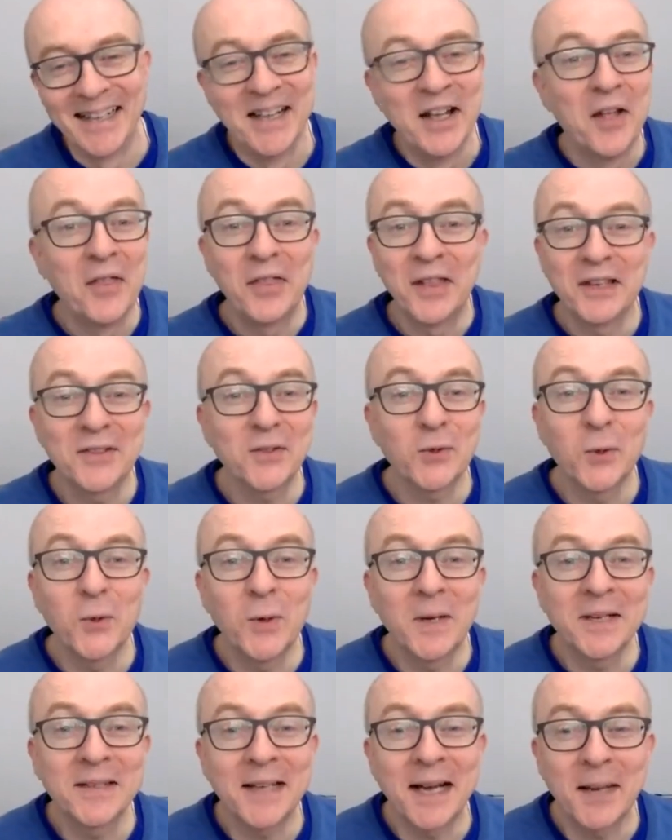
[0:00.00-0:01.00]
This
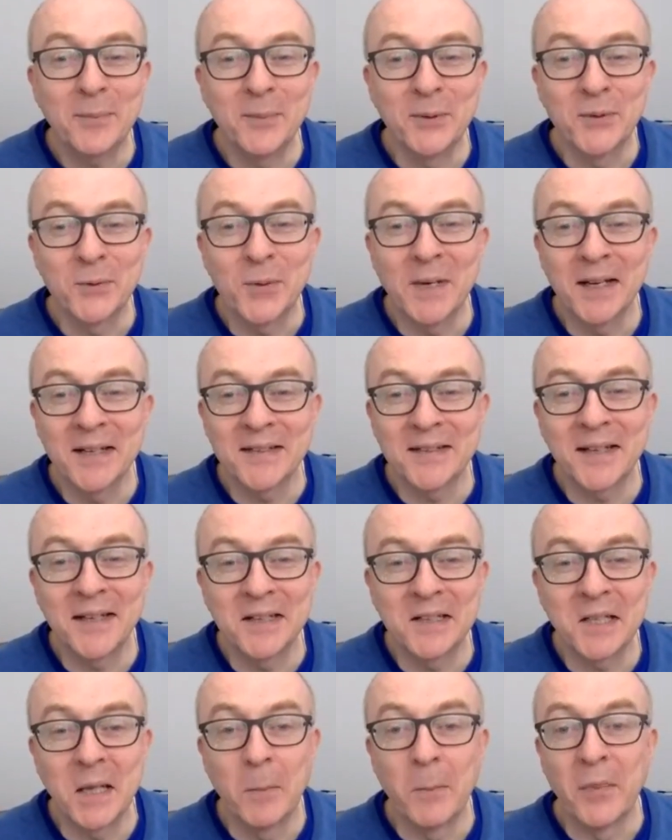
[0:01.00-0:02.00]
always happens when I say
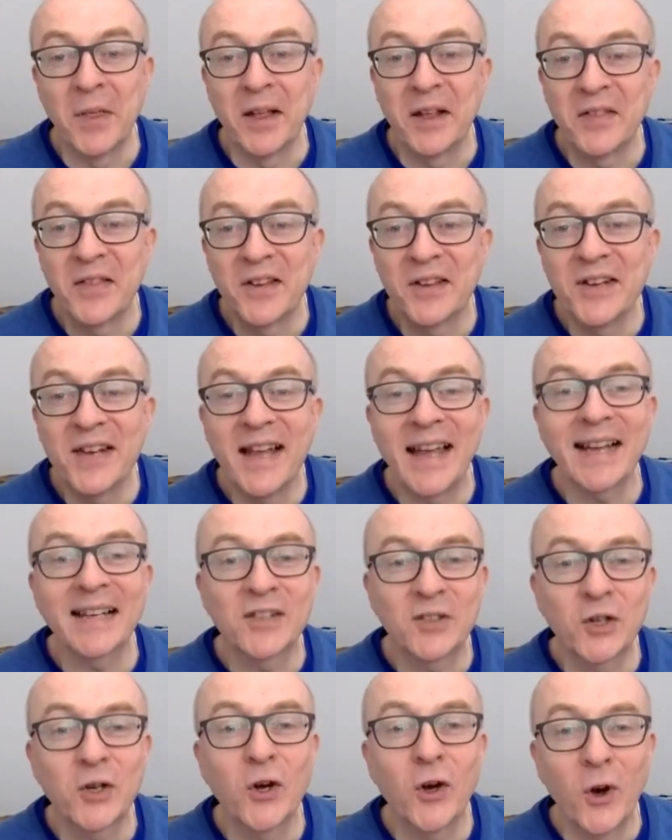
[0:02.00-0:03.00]
something. The
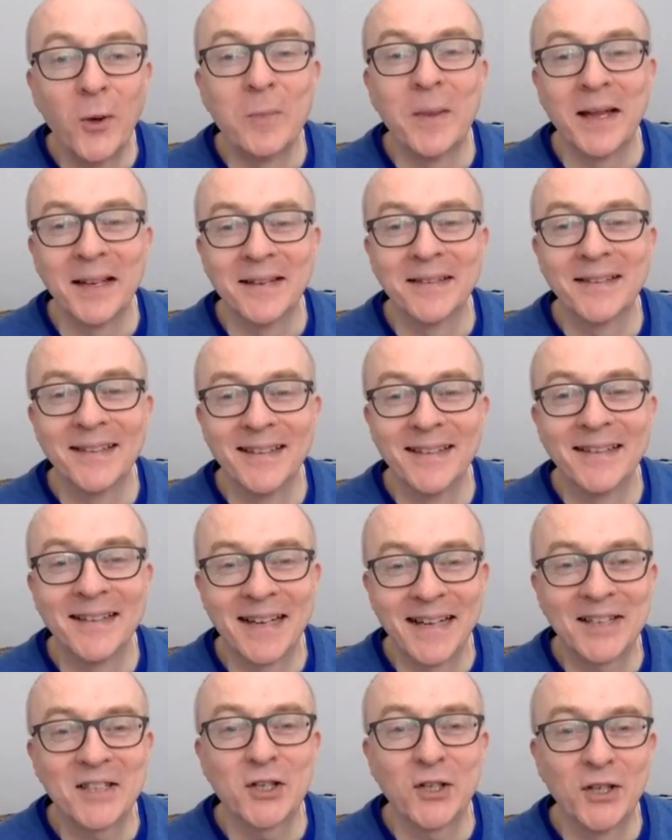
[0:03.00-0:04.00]
next comment is
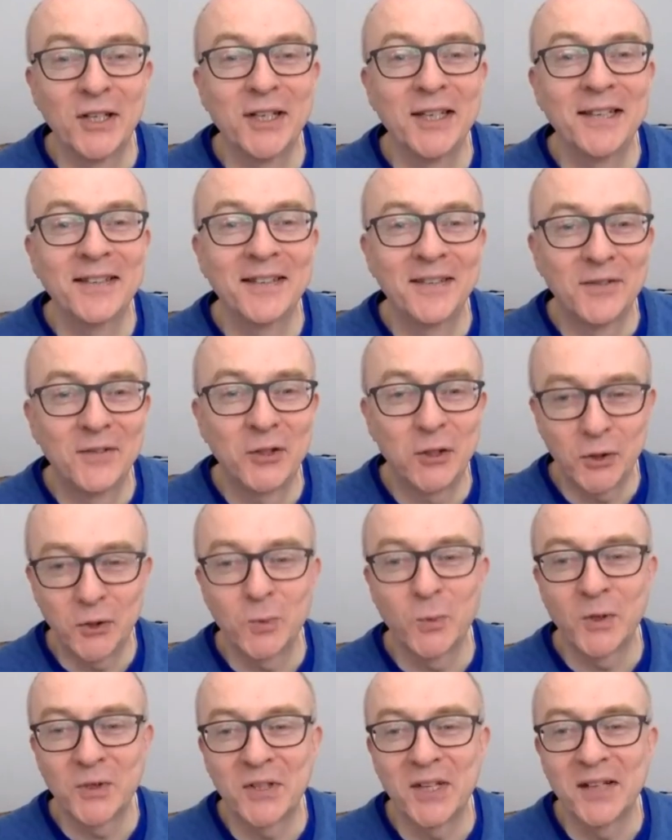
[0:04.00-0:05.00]
actually just
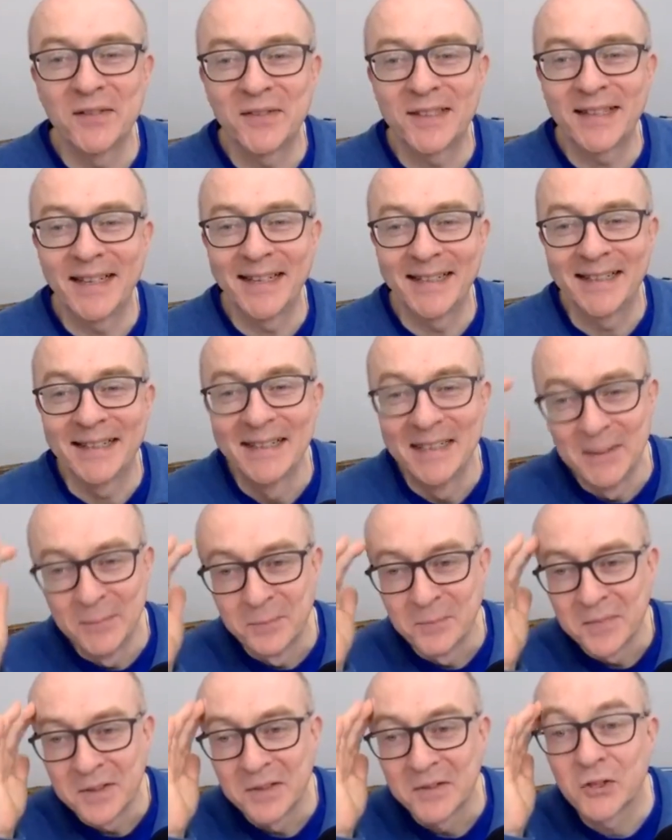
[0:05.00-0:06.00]
what I've said.
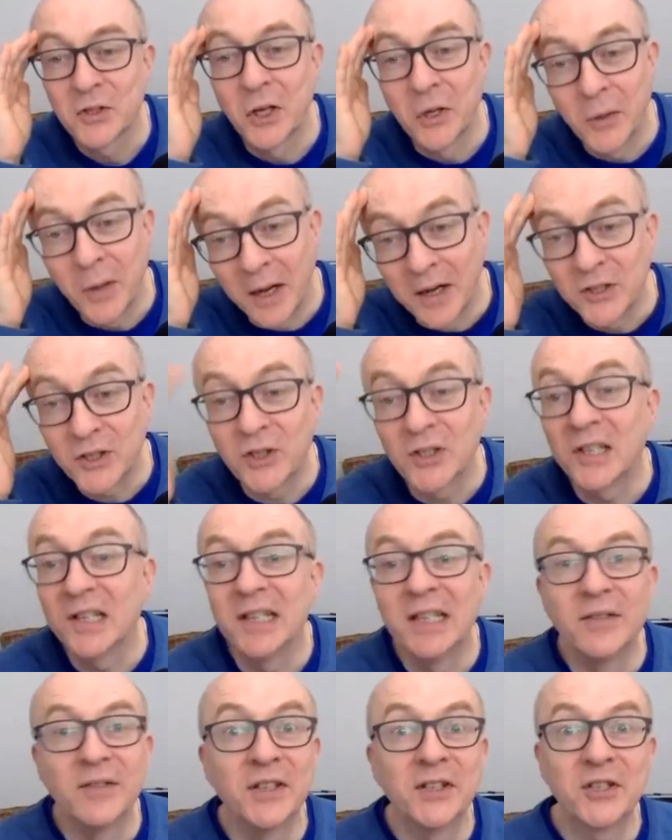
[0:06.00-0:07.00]
So I should
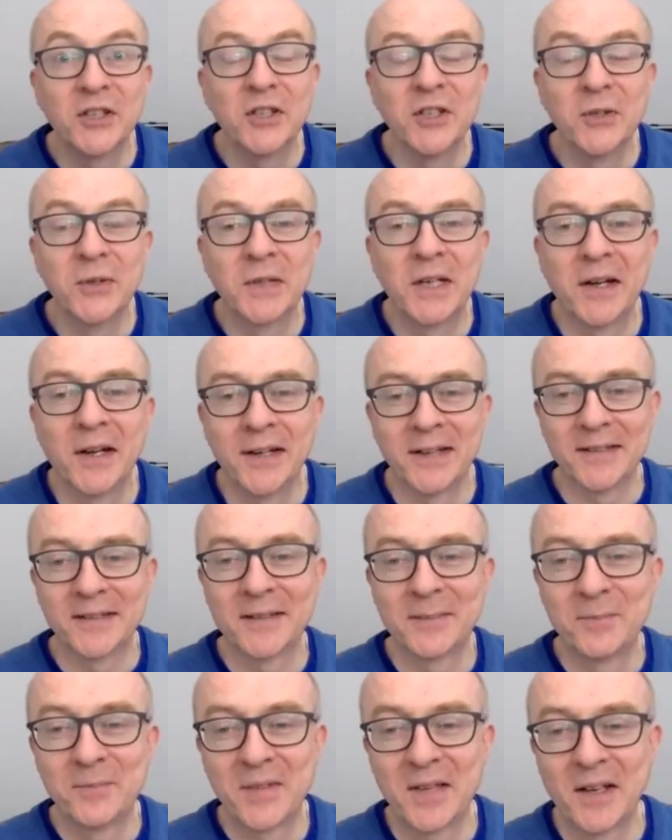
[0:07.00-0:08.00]
leave it to you
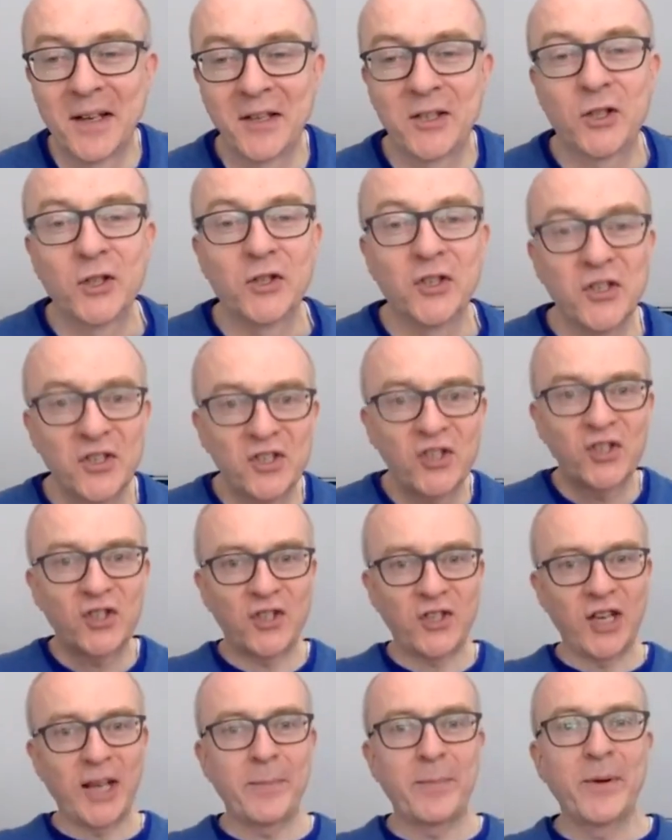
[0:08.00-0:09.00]
guys. I should
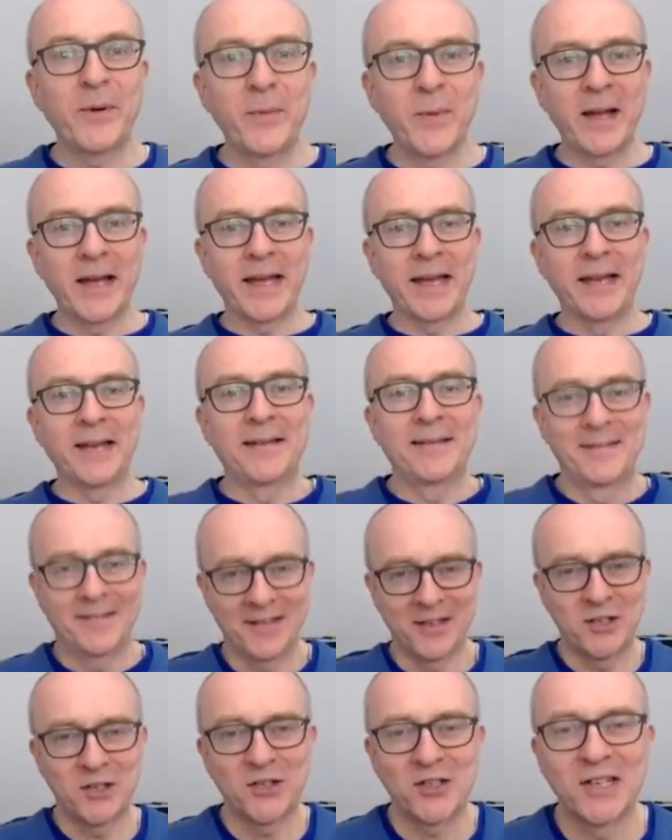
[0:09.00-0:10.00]
step away
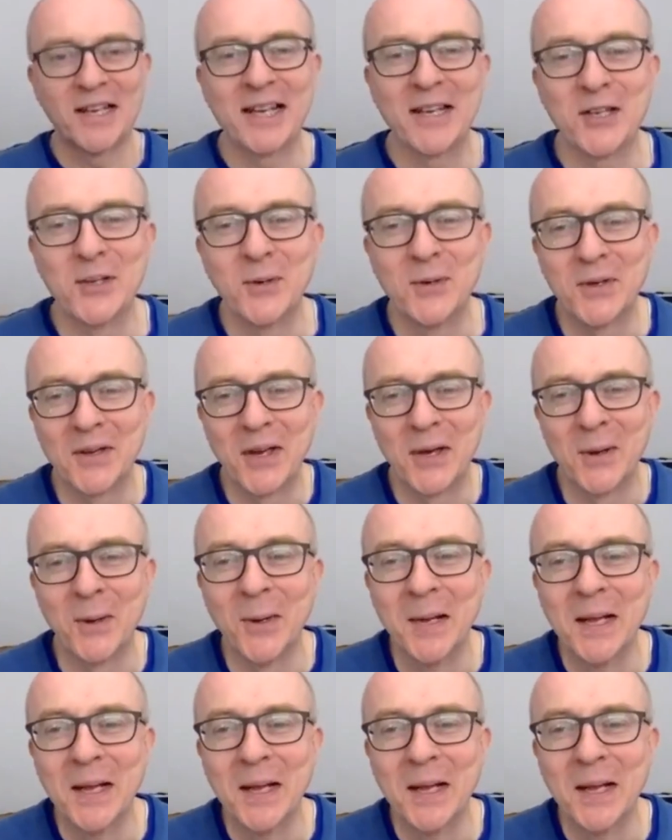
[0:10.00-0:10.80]
and just let you go.